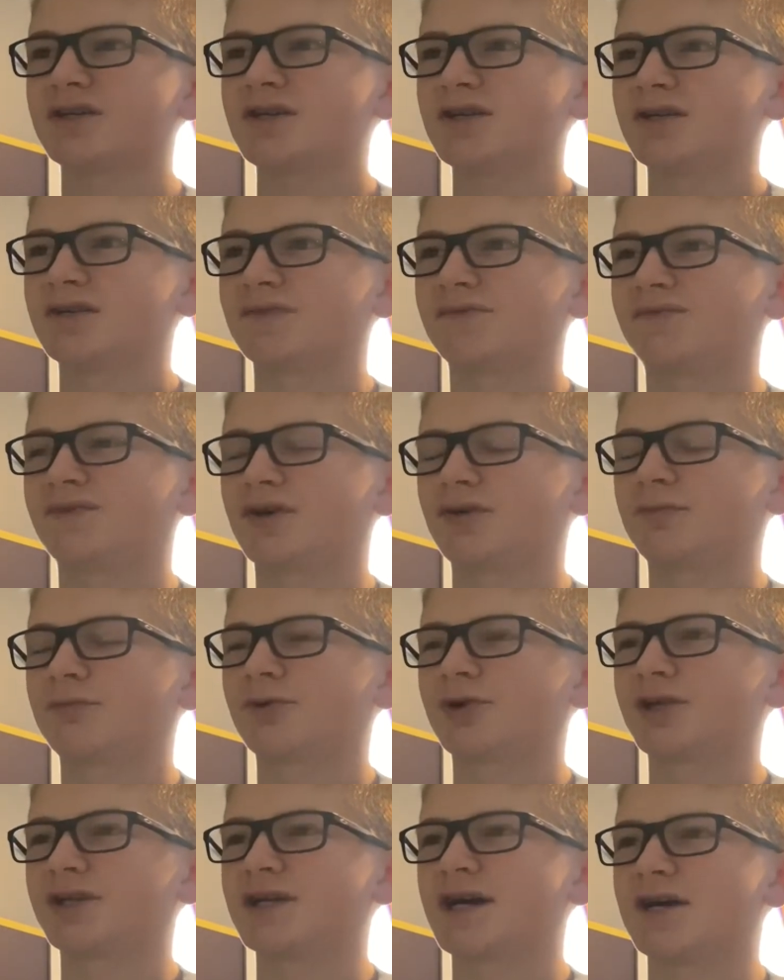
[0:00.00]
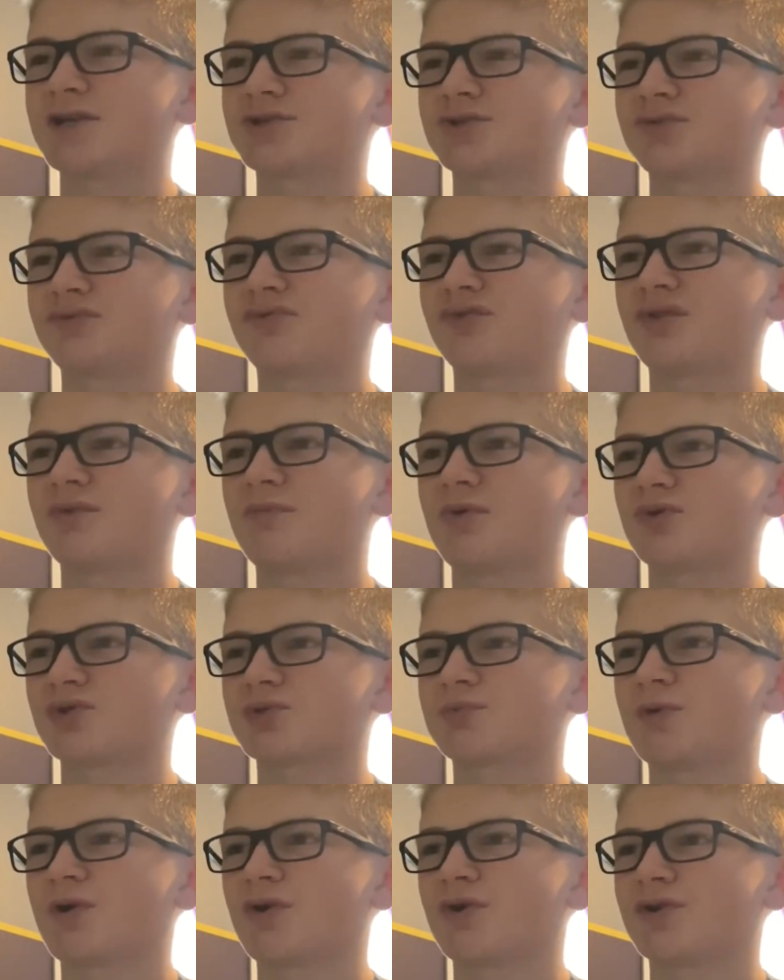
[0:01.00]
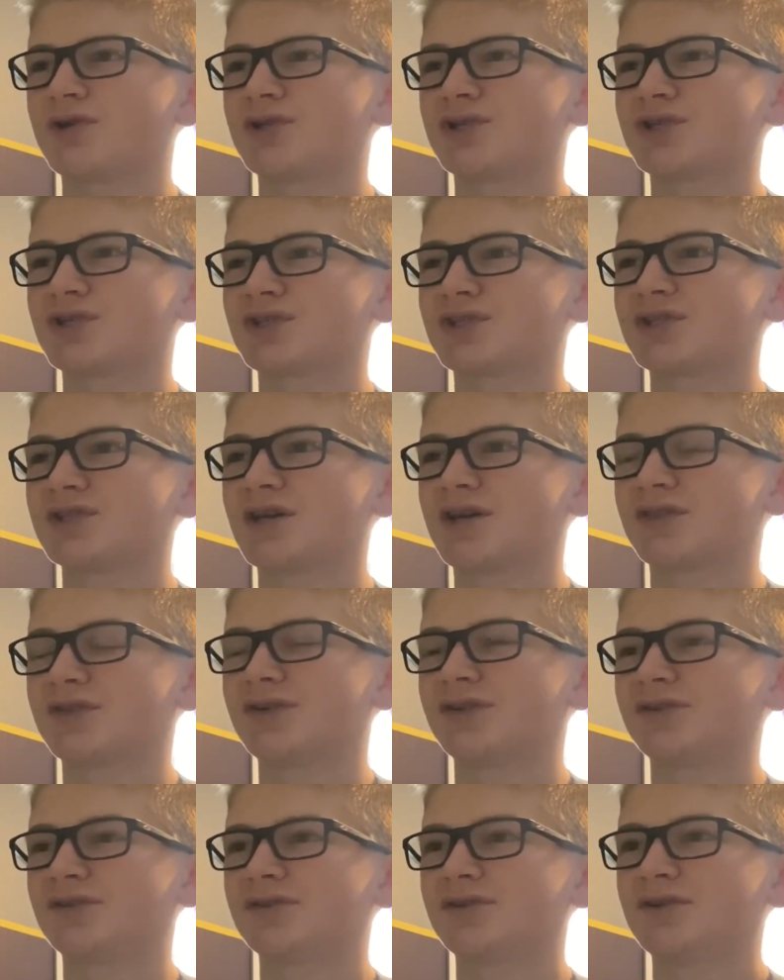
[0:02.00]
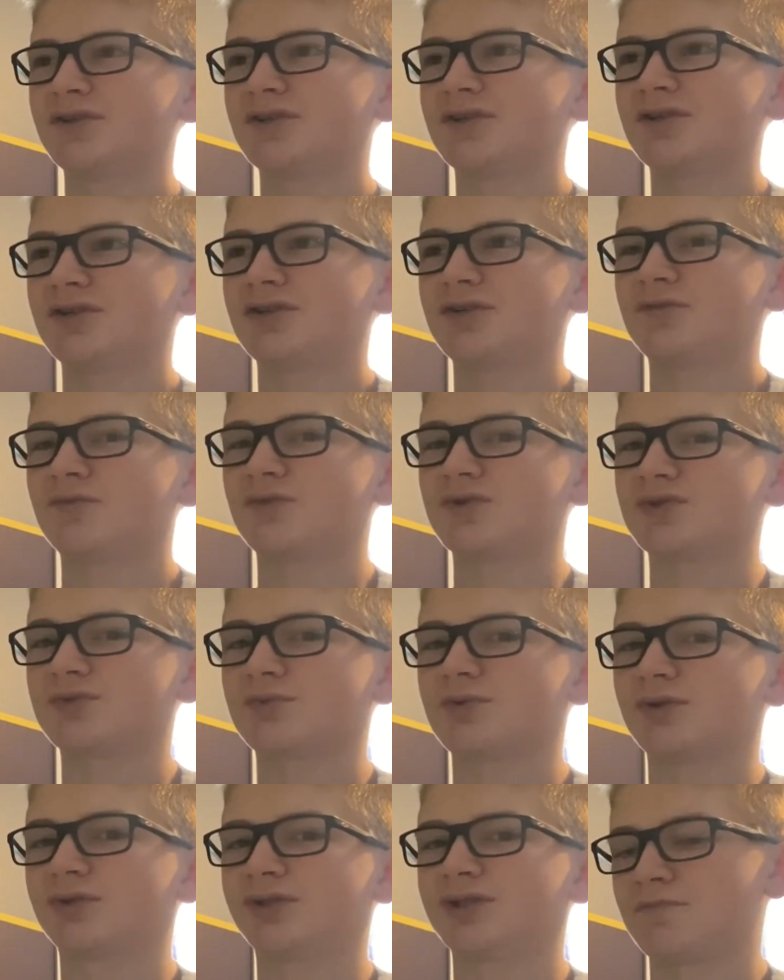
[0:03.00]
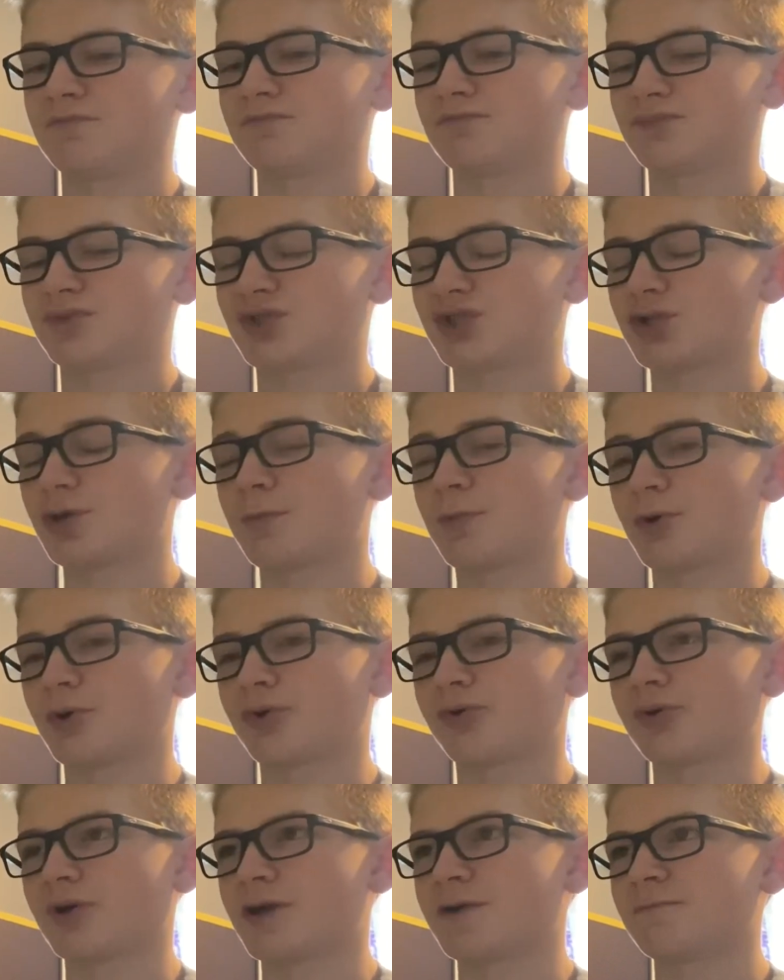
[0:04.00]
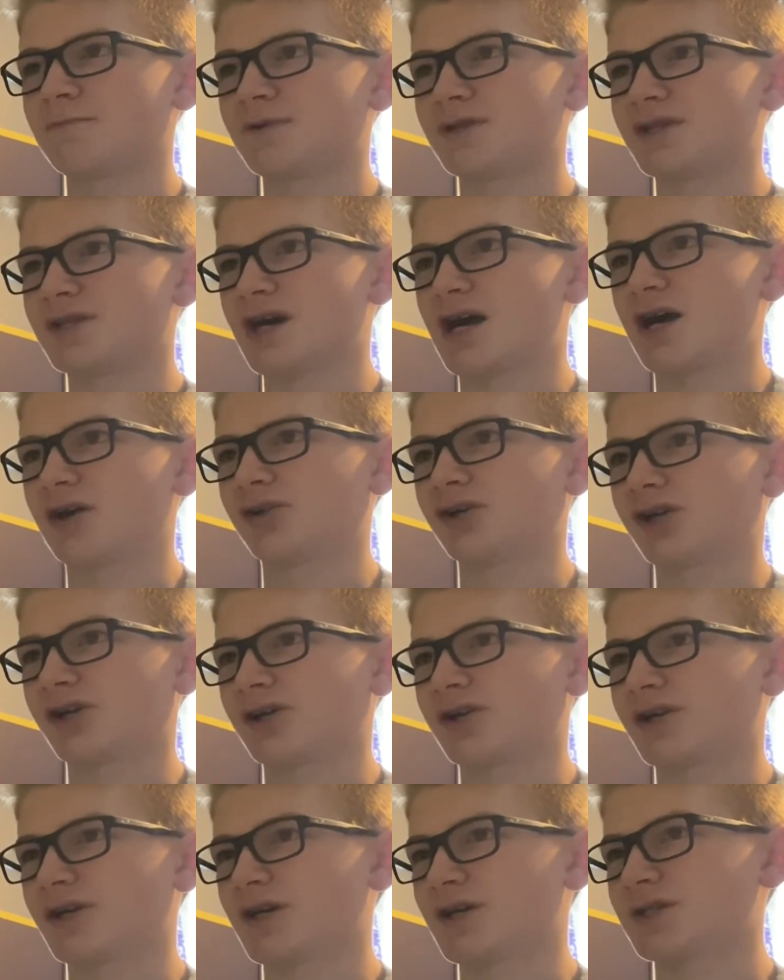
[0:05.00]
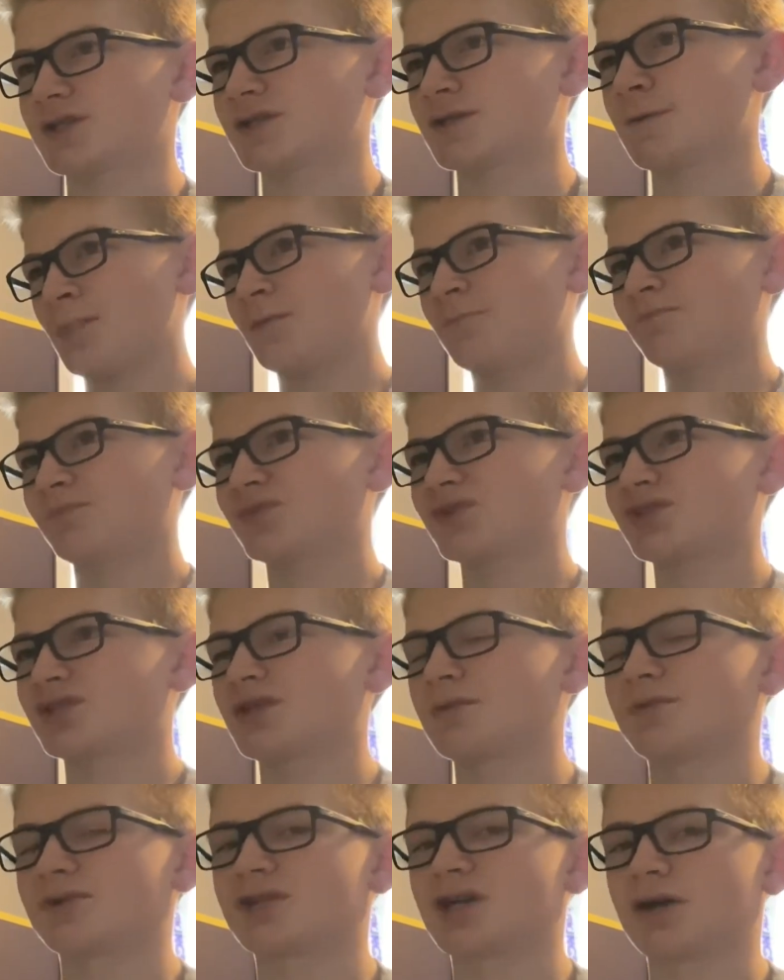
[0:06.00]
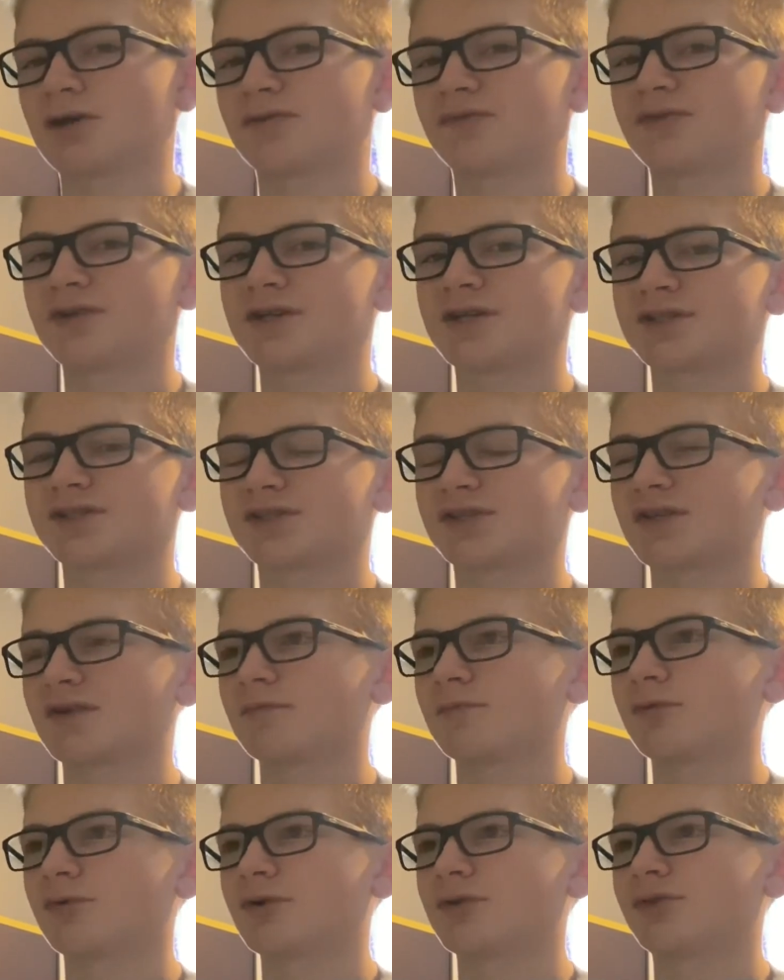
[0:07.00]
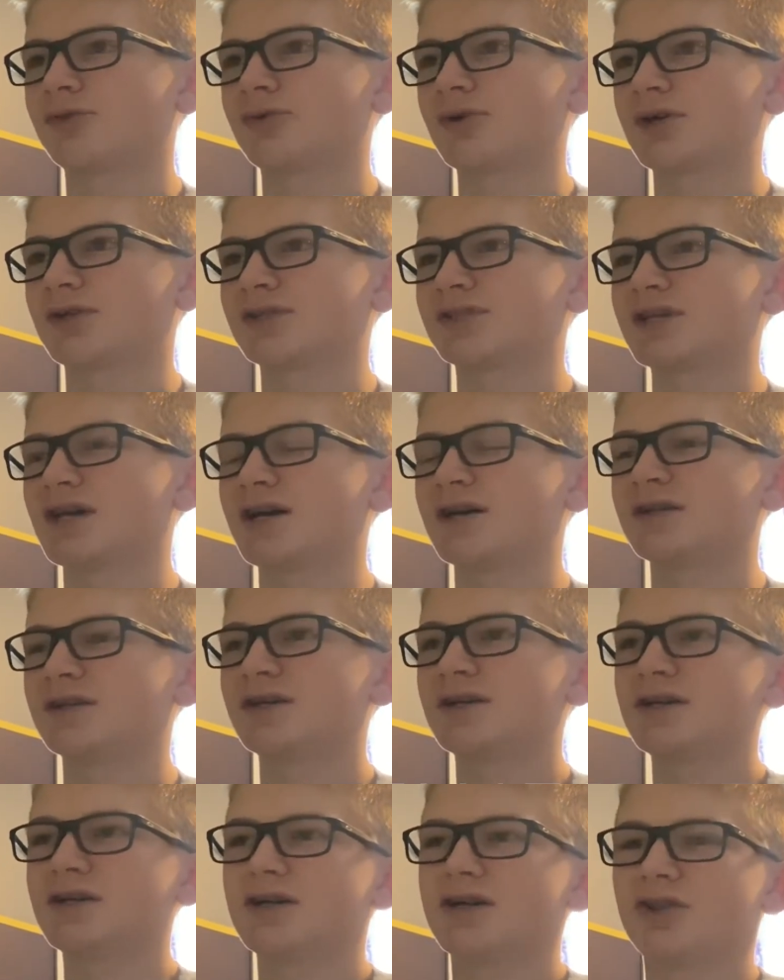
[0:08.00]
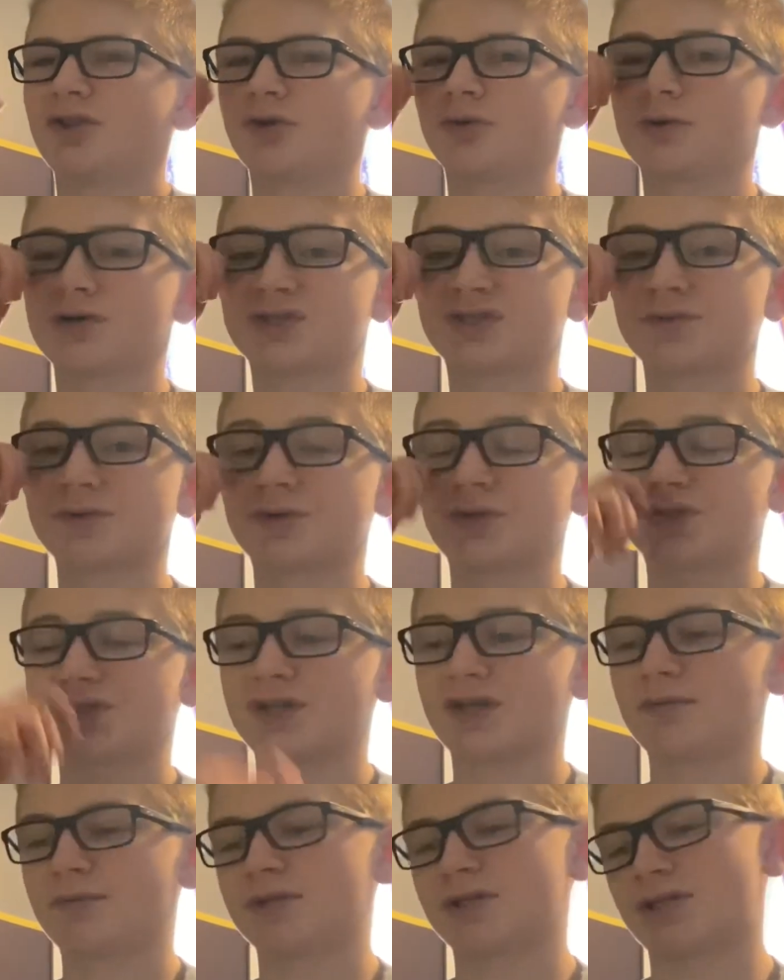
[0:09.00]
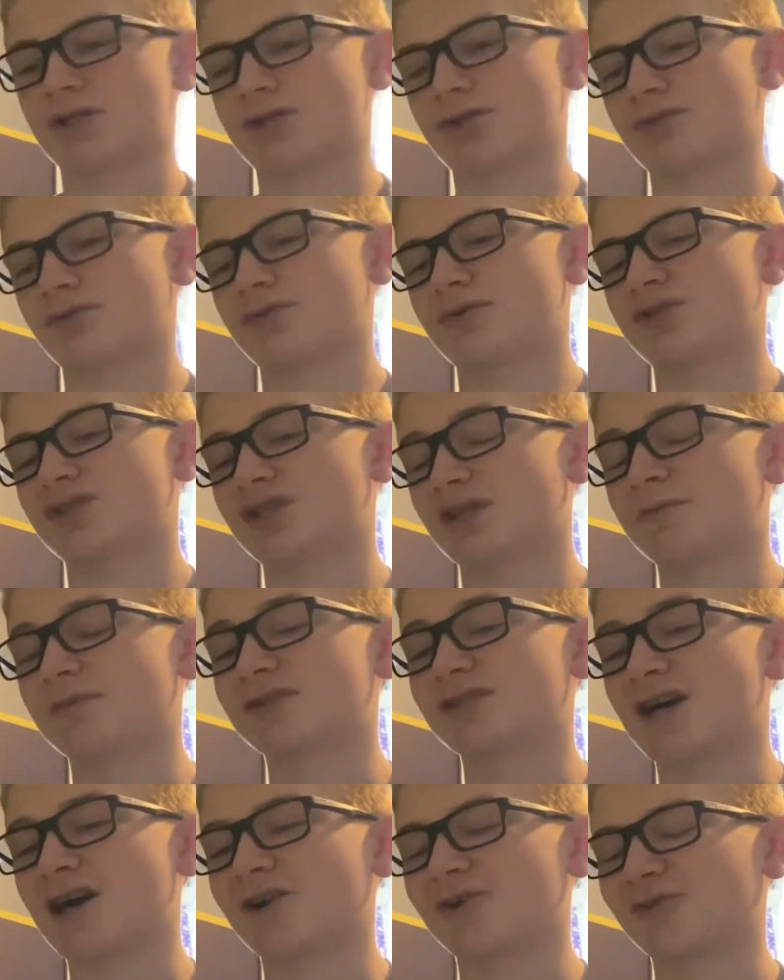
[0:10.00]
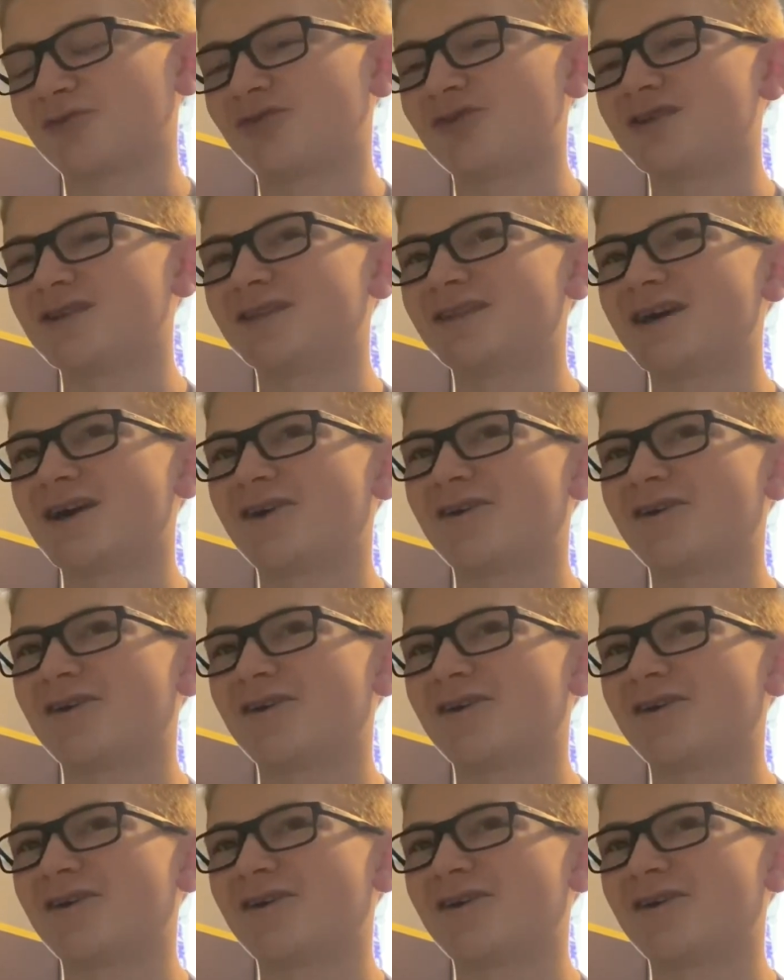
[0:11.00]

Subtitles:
It felt pretty natural for the most part. It's just nothing was really super great in dialogue, I guess. Cinematography gets a 7.3 out of 10. There was some good cinematography in there.